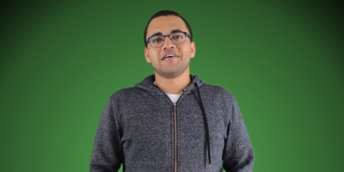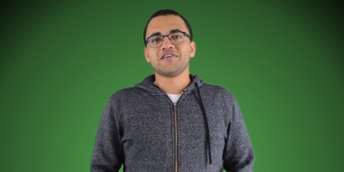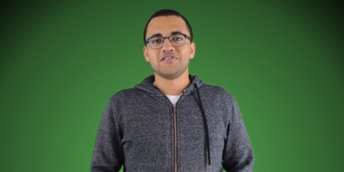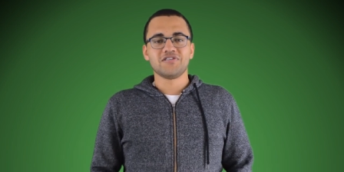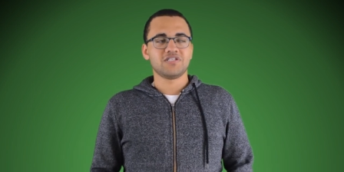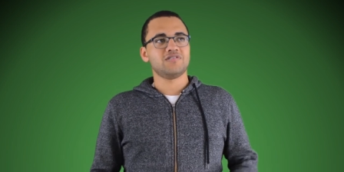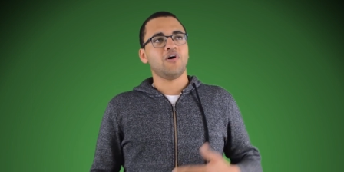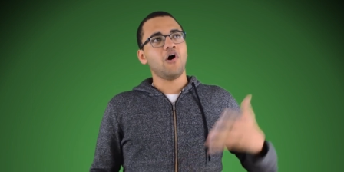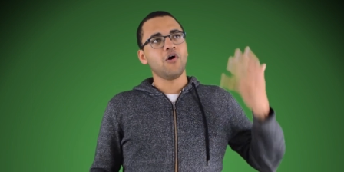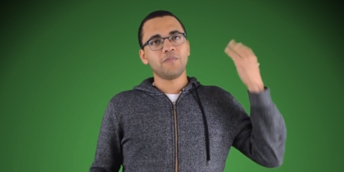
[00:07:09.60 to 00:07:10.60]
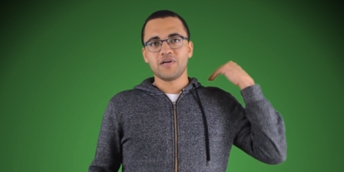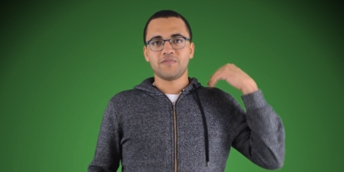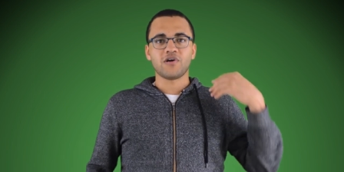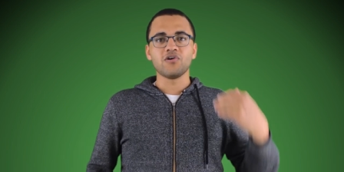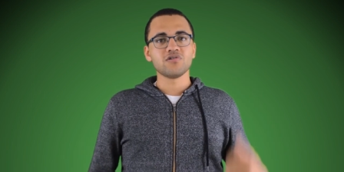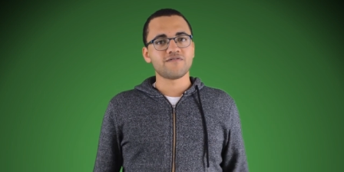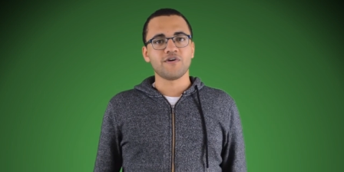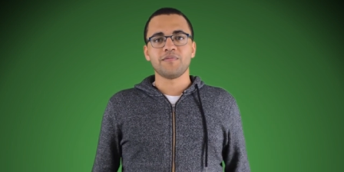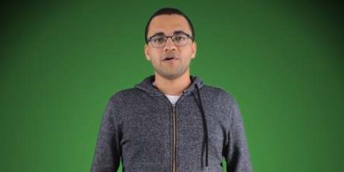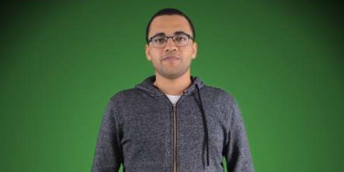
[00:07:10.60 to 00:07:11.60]
they couldn't just open up an old
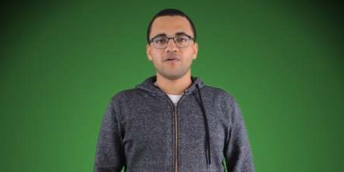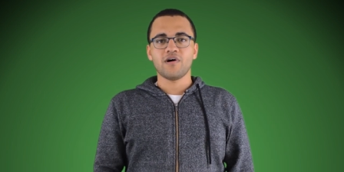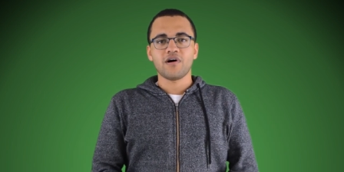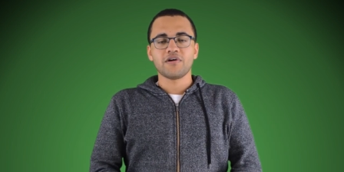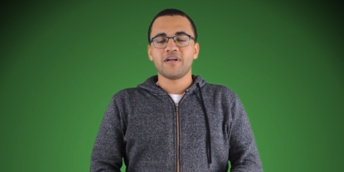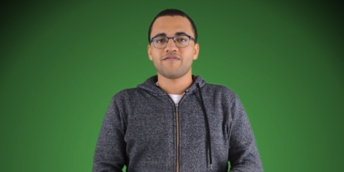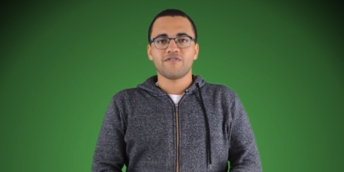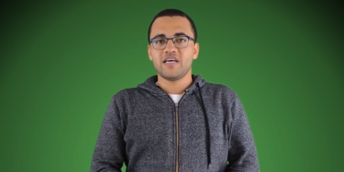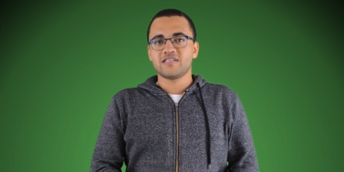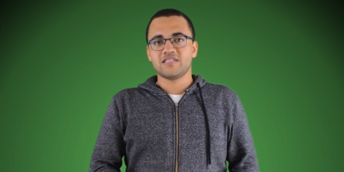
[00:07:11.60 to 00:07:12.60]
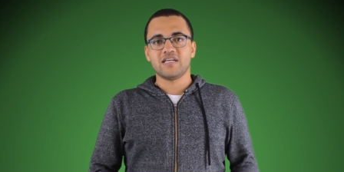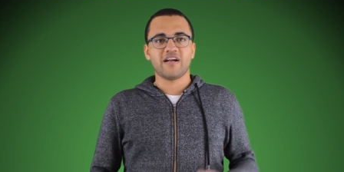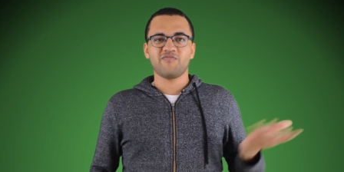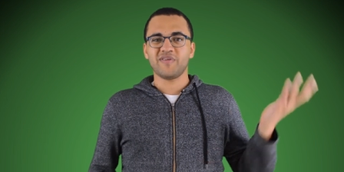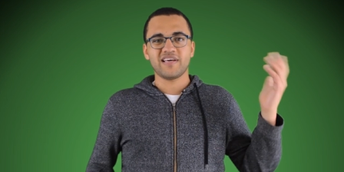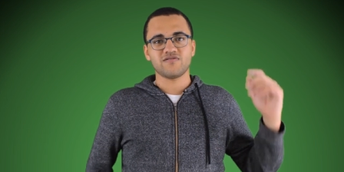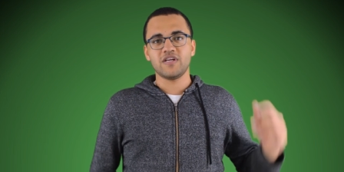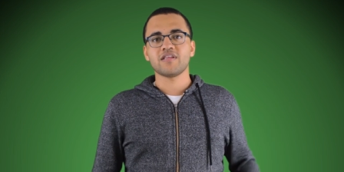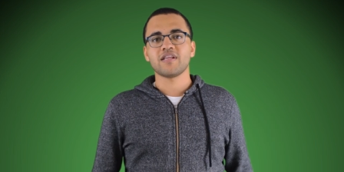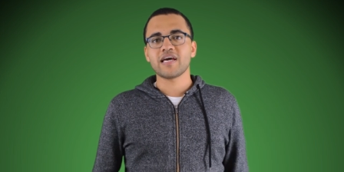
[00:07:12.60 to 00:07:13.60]
film uh, on Netflix, they don't have Plex or
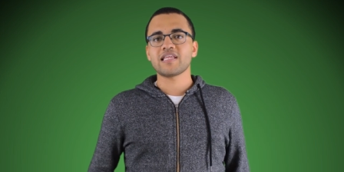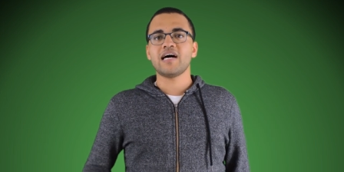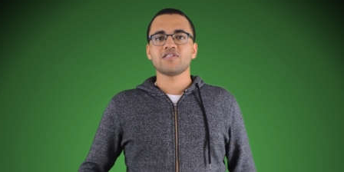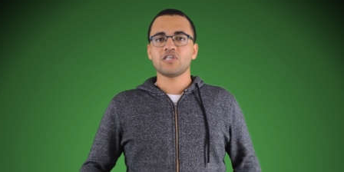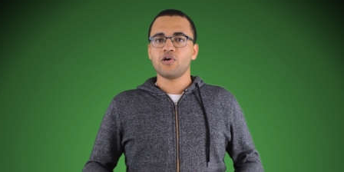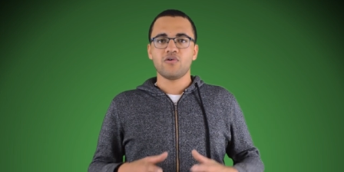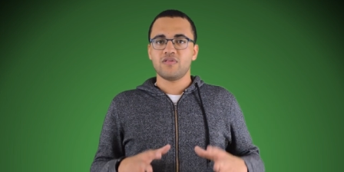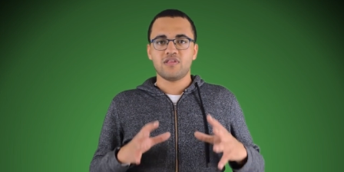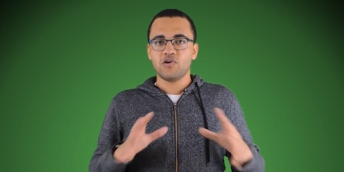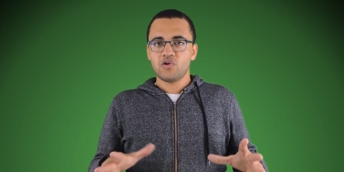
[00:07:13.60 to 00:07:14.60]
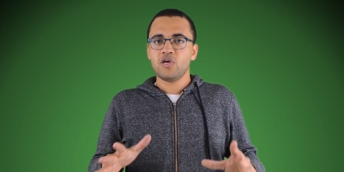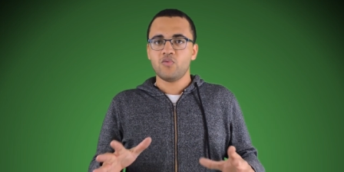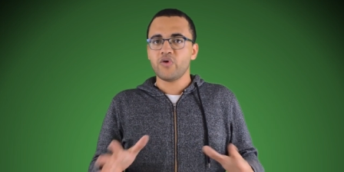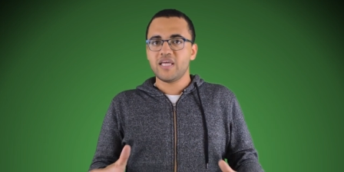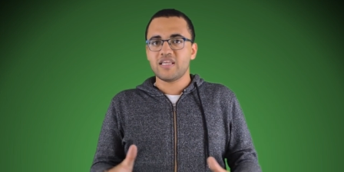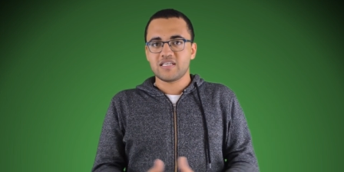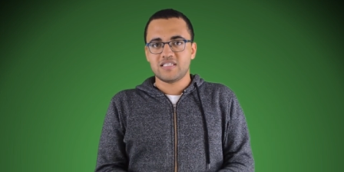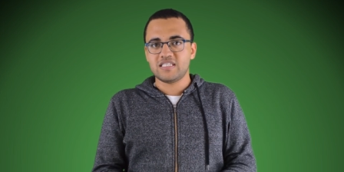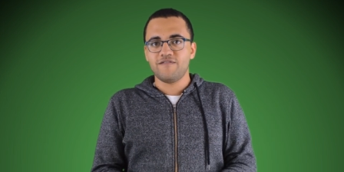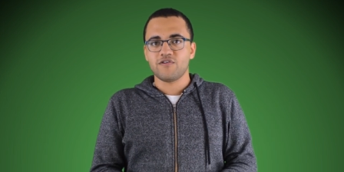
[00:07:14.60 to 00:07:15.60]
anything like that. So the only way they could
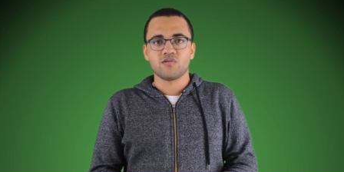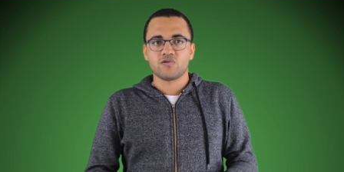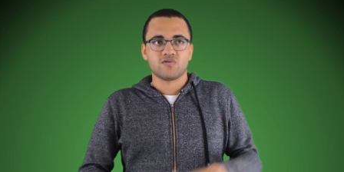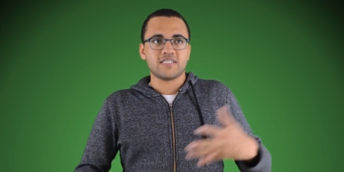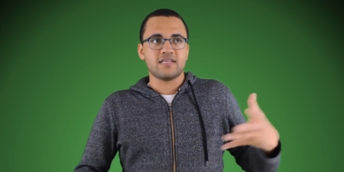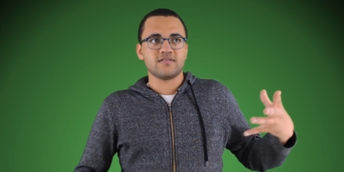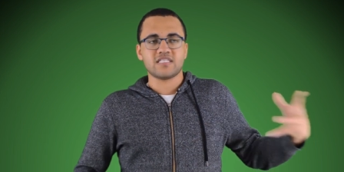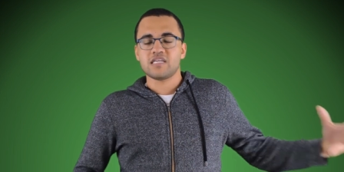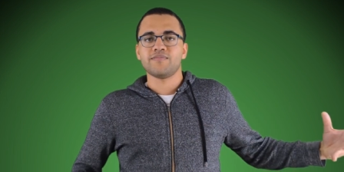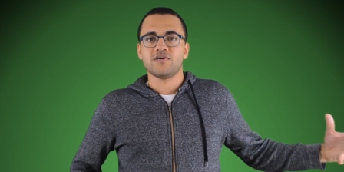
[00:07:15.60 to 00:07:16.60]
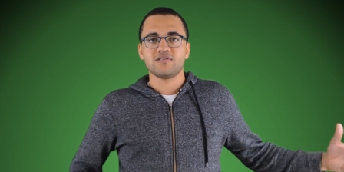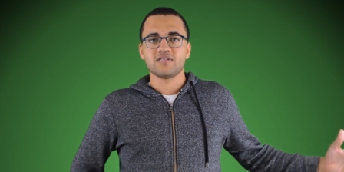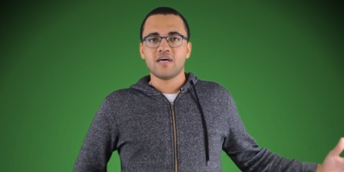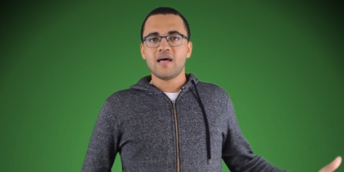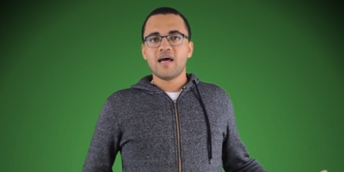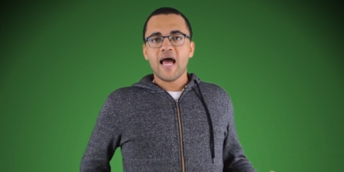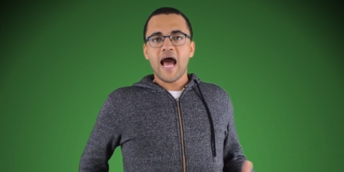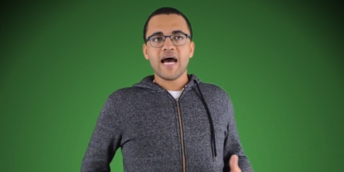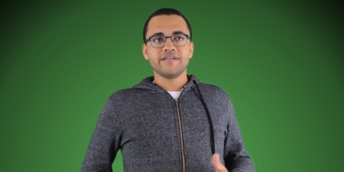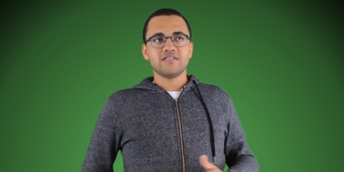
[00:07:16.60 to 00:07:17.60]
see films was in cinemas,
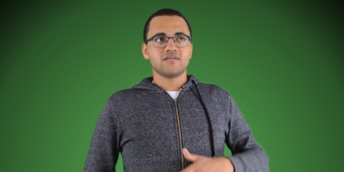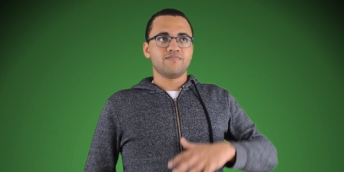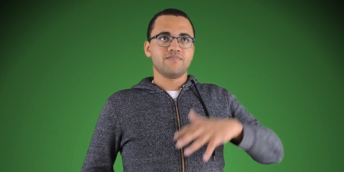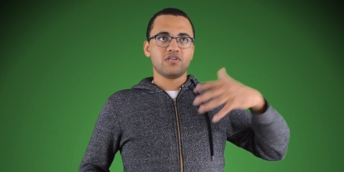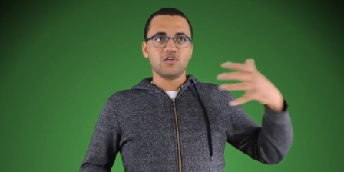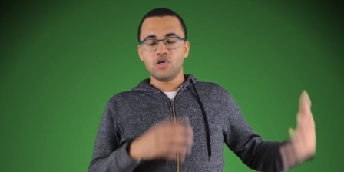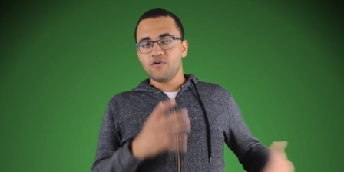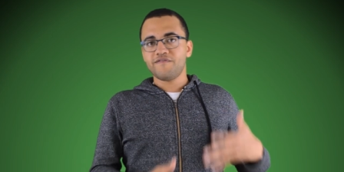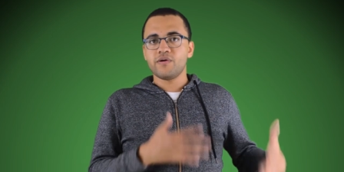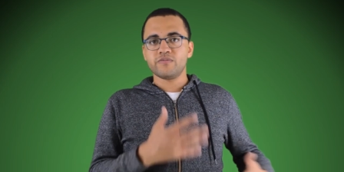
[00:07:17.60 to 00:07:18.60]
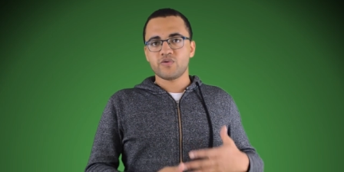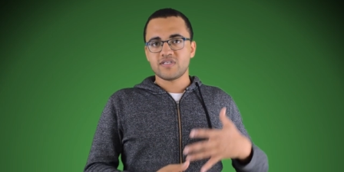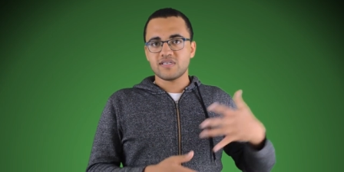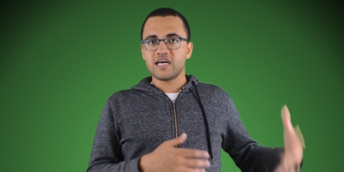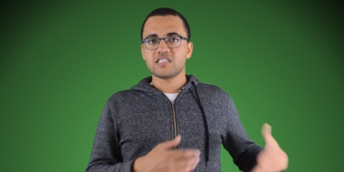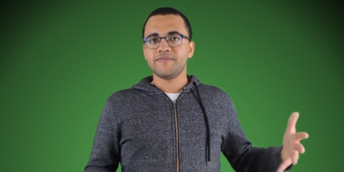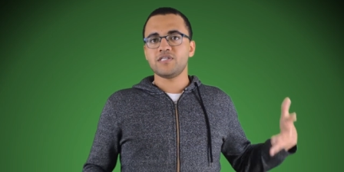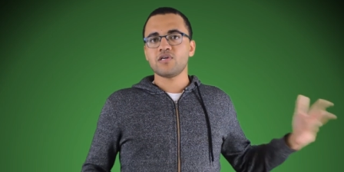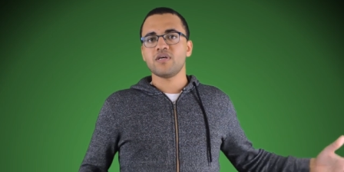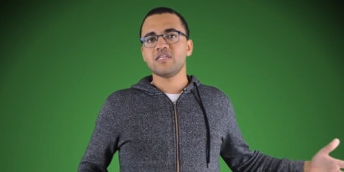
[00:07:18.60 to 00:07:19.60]
and the new films were starting to be
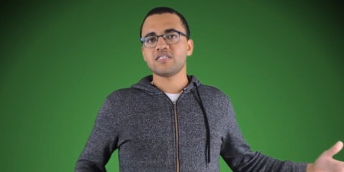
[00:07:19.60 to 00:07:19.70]
shown in the